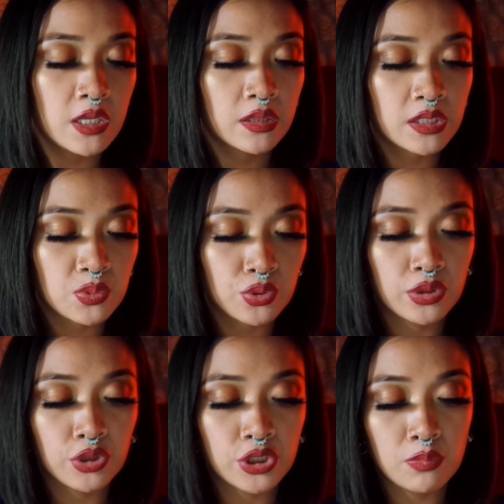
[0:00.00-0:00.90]
This one,
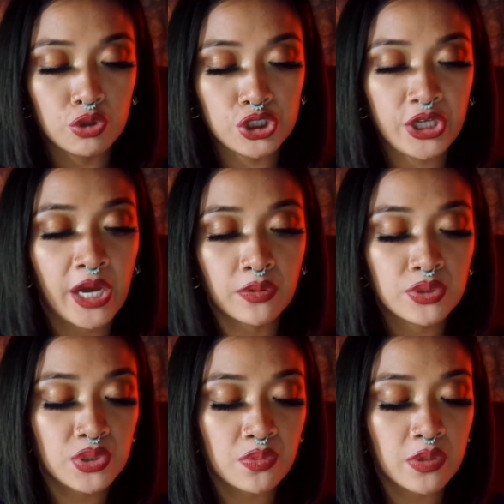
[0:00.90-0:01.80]
there's more shadow
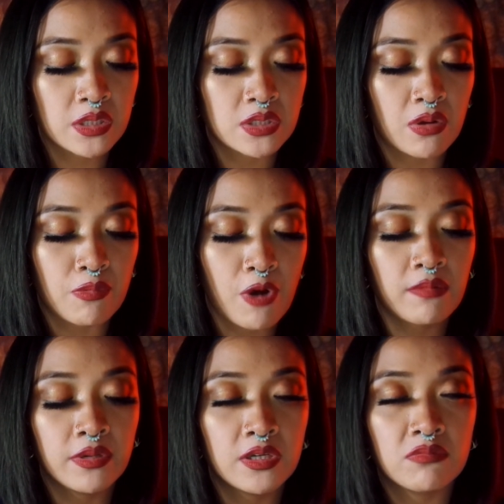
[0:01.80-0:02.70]
to it, so I'm
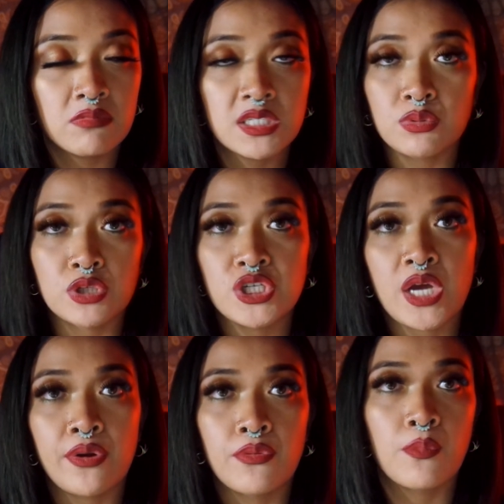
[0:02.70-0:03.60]
probably gonna mess with the
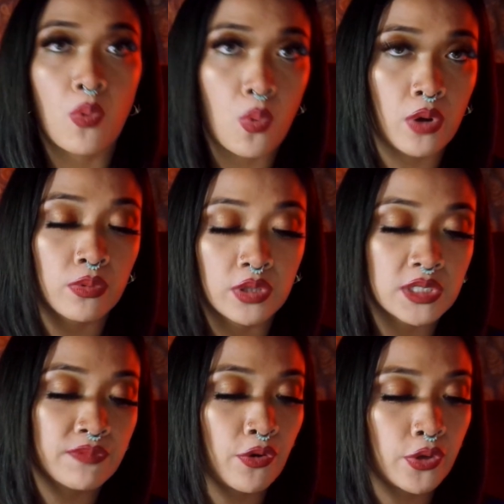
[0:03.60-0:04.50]
shadow more with this
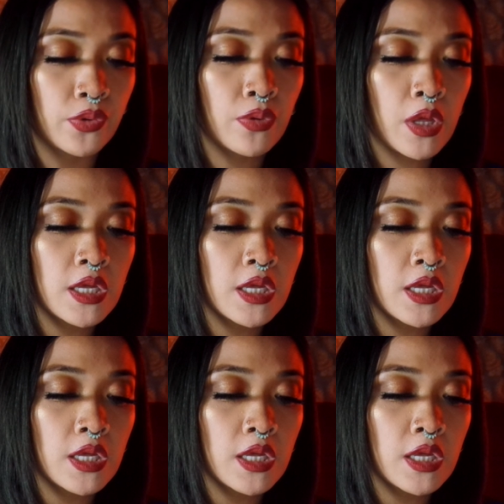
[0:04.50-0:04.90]
photo.